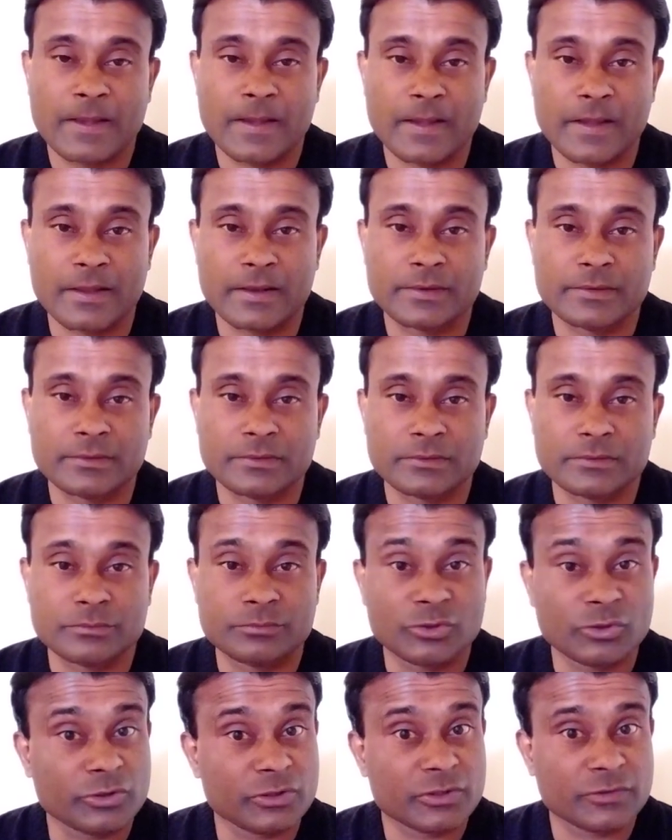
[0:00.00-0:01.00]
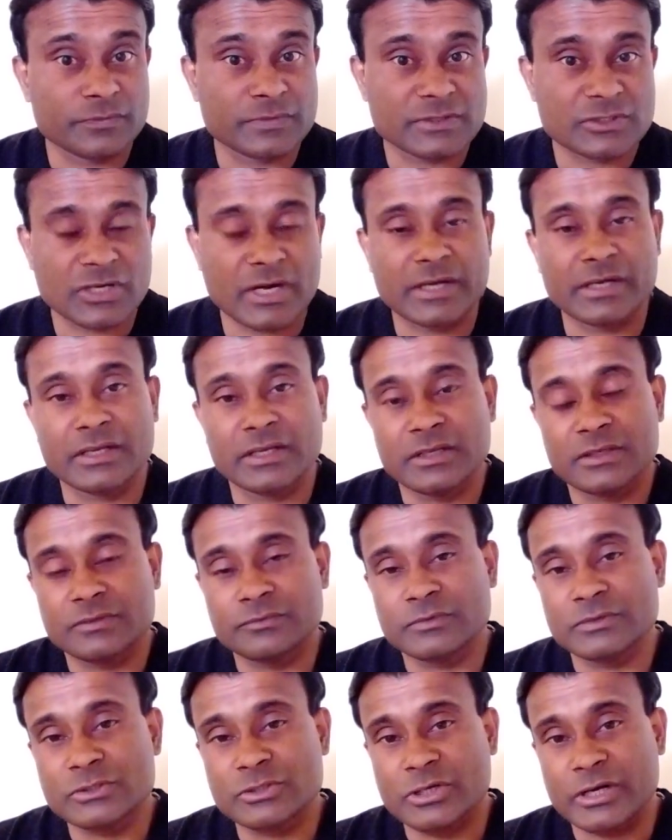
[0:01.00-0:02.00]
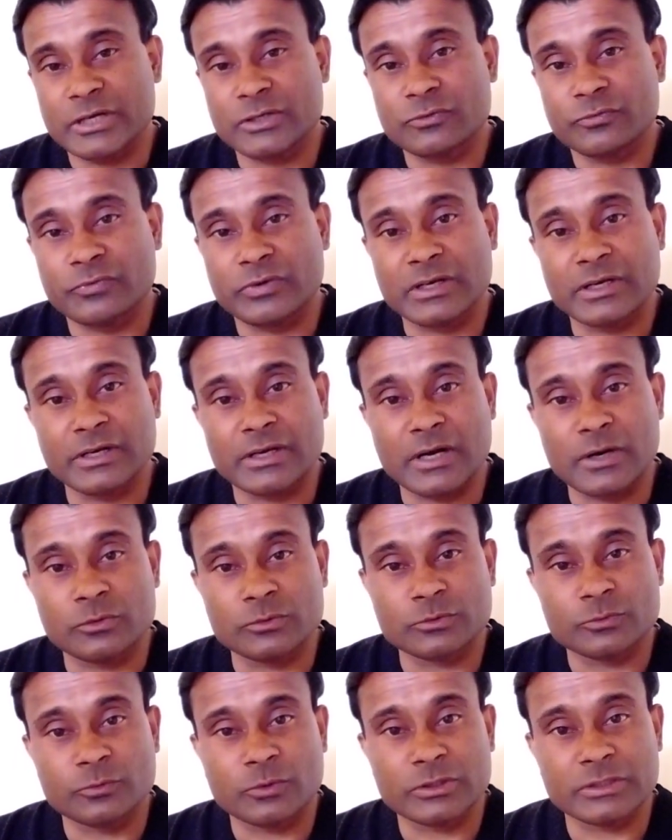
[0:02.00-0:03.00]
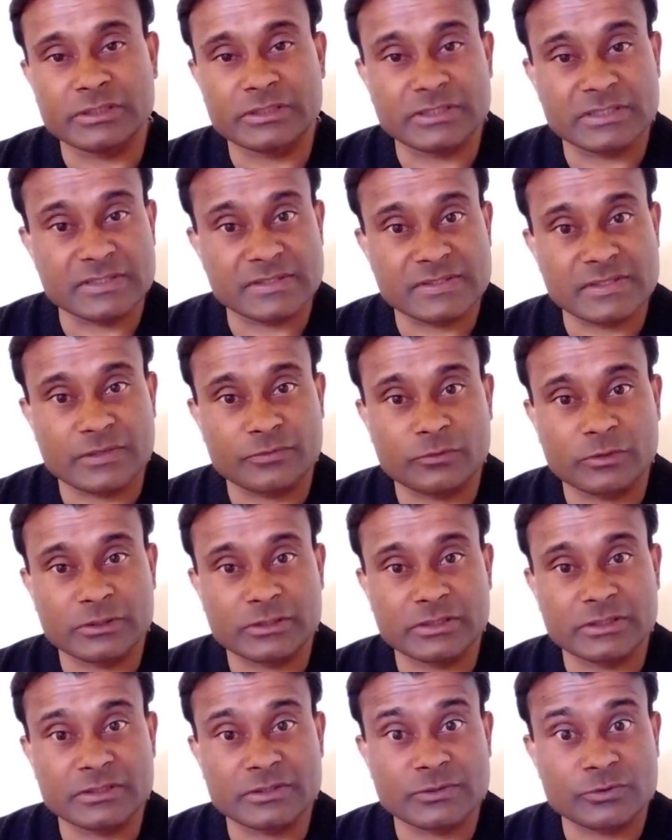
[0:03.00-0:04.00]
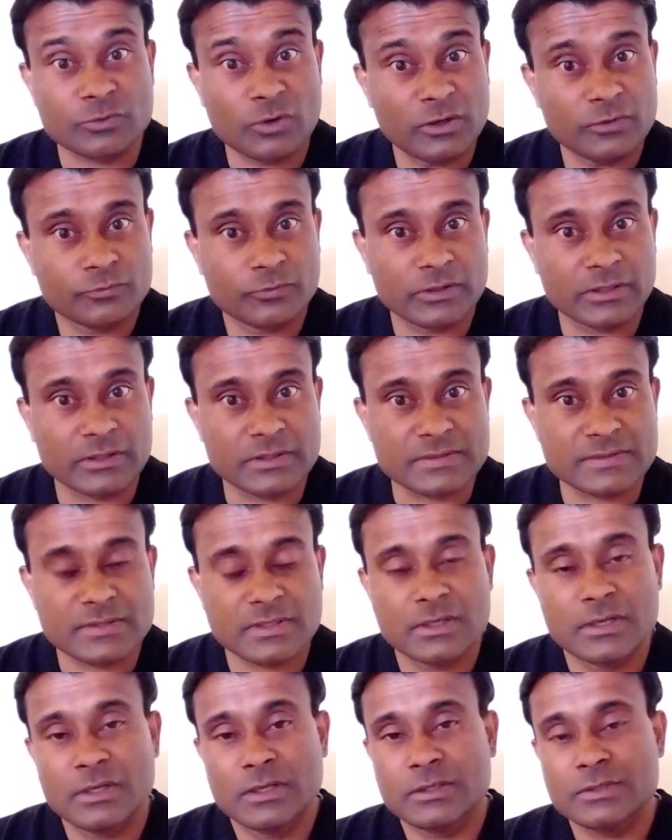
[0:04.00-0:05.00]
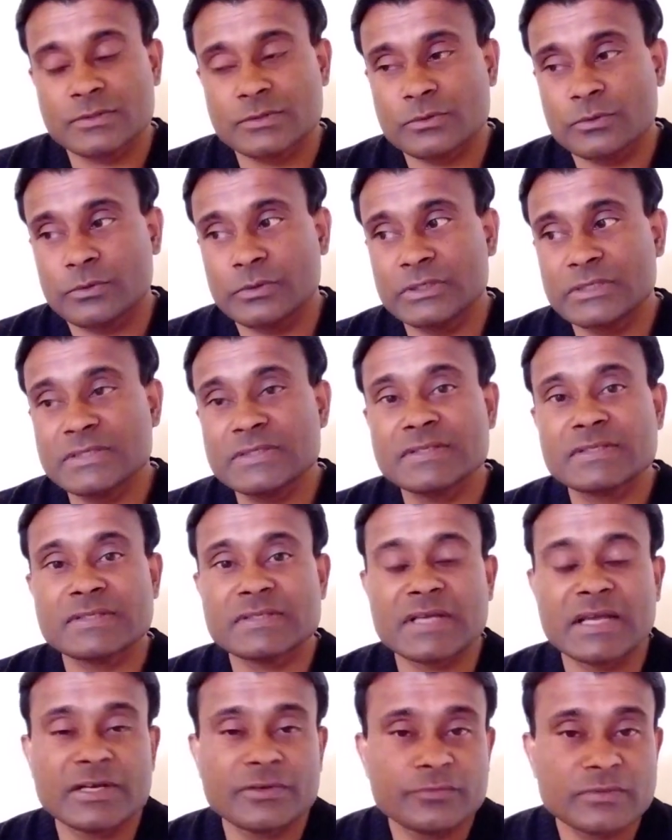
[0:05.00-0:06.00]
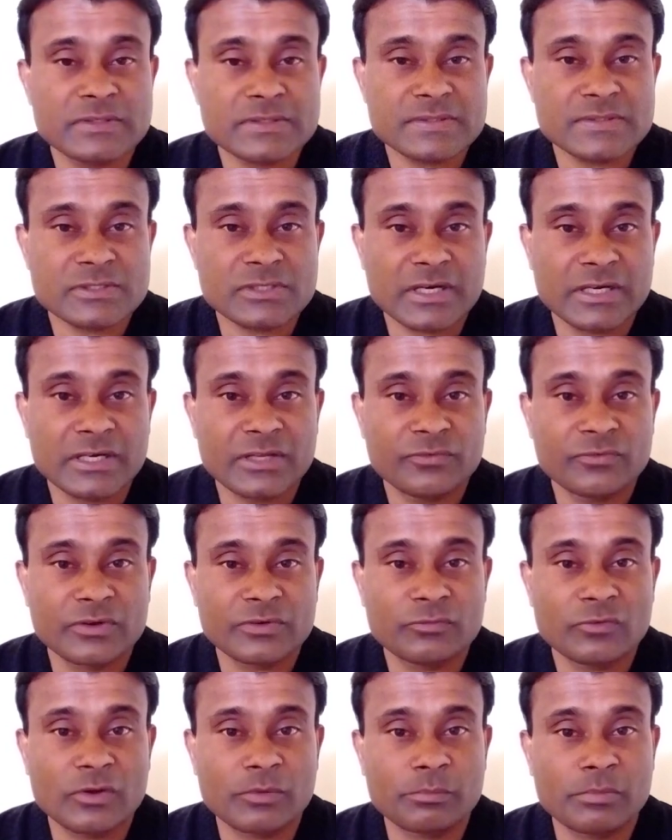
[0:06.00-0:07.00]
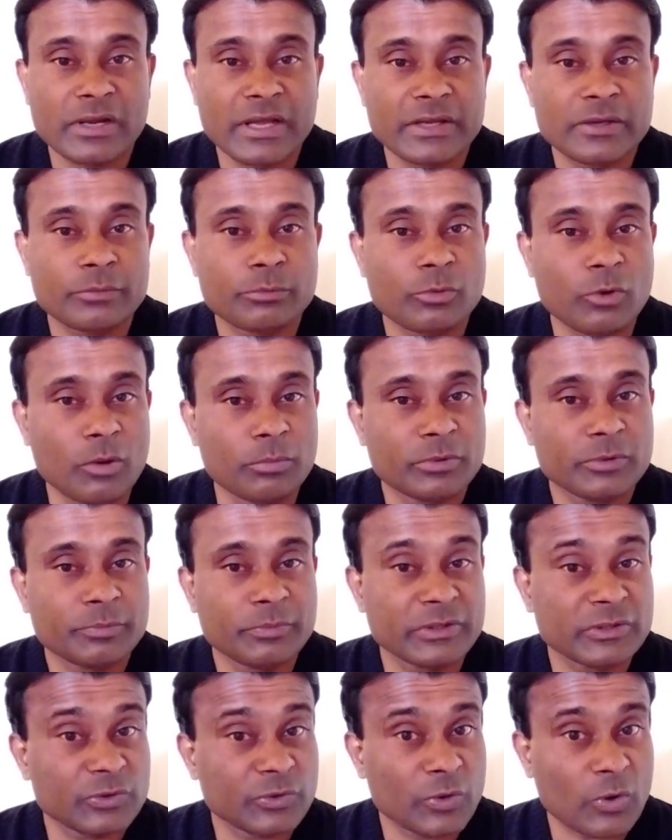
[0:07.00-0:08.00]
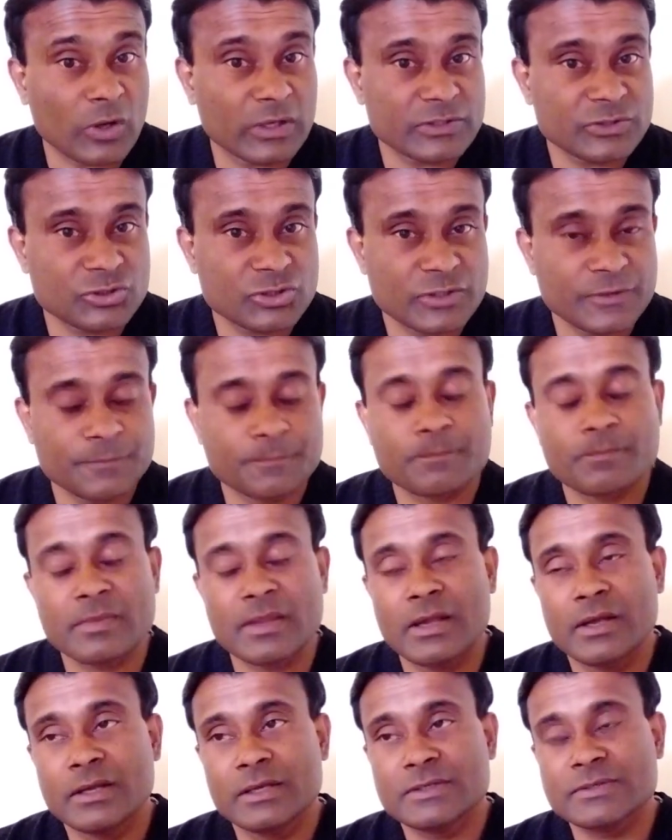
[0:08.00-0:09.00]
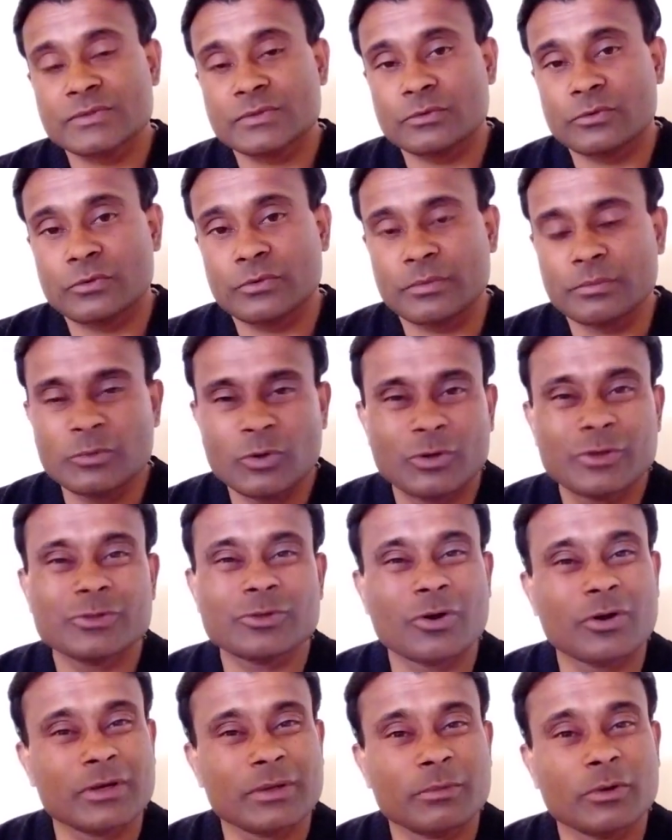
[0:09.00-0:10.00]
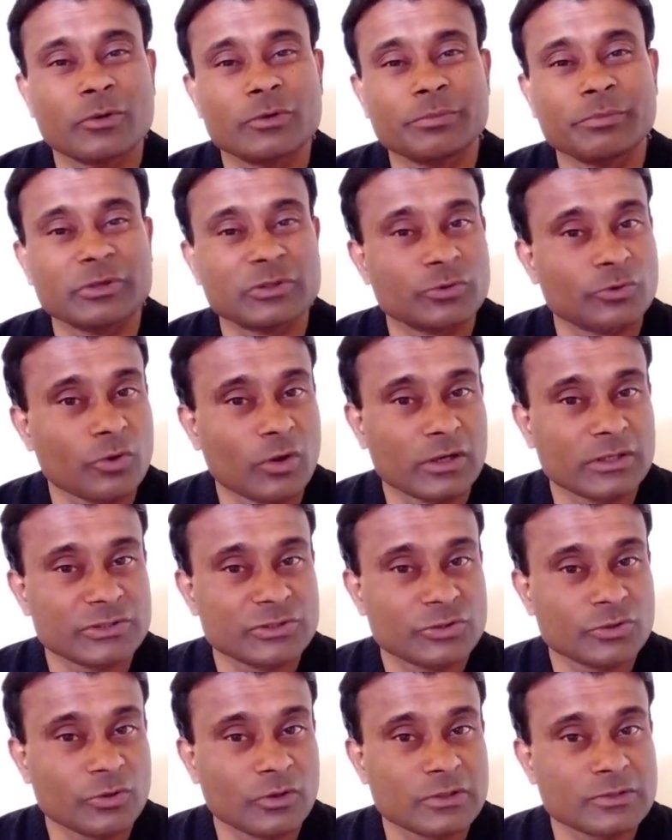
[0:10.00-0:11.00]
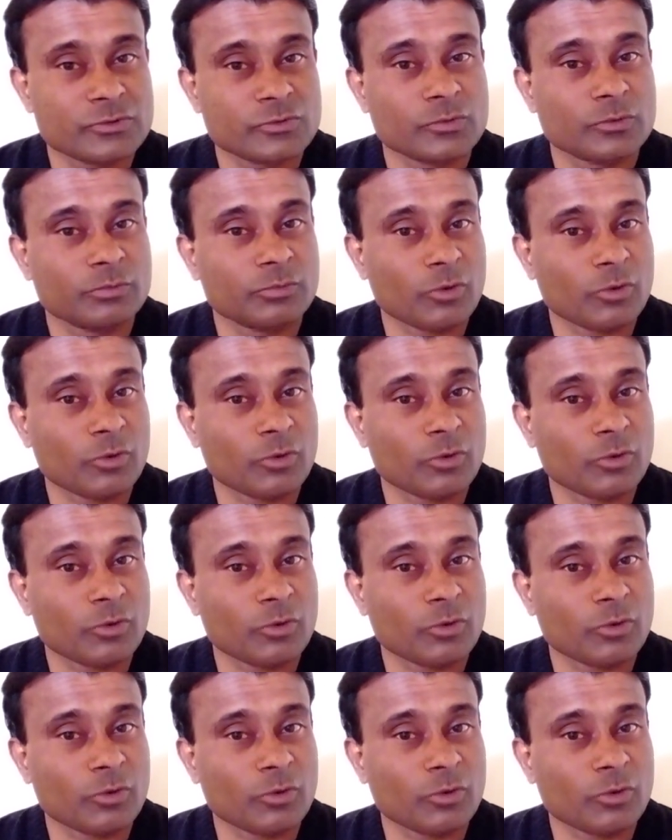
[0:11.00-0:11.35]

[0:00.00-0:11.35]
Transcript: and a unit of study, and we try to figure out what it is and what it is not for us. So it is a scientific study when we apply a proper methodology. So I'm going to talk about methodology also,